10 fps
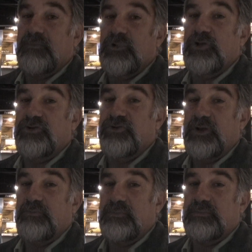Good
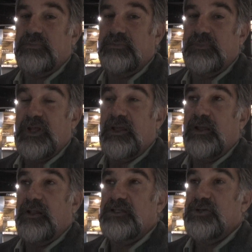trip.
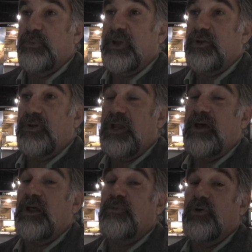See, where am I going now?
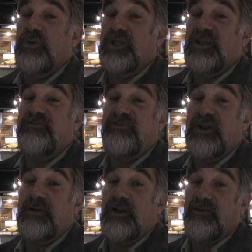Now I'm going to the
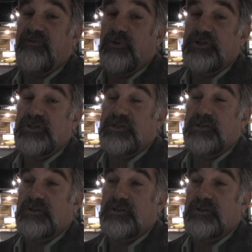Confederate Air Force